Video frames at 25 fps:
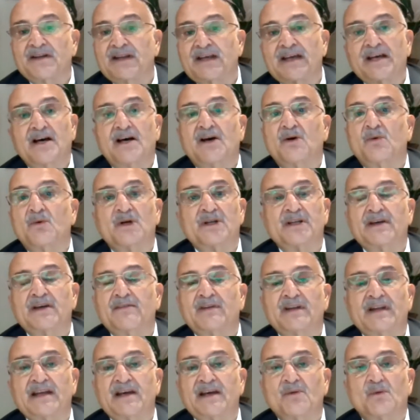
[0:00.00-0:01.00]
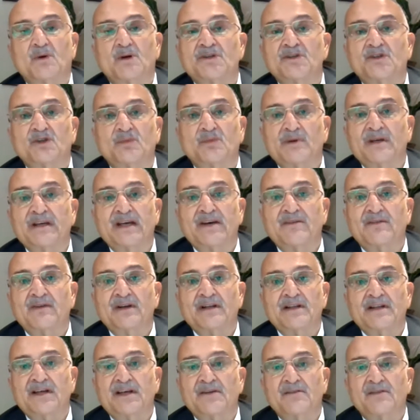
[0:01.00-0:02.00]
they are whatever they want to be
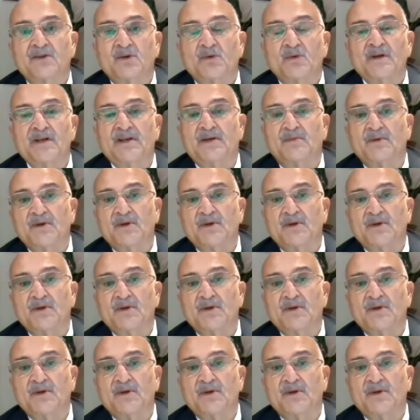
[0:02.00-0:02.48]
every day of the week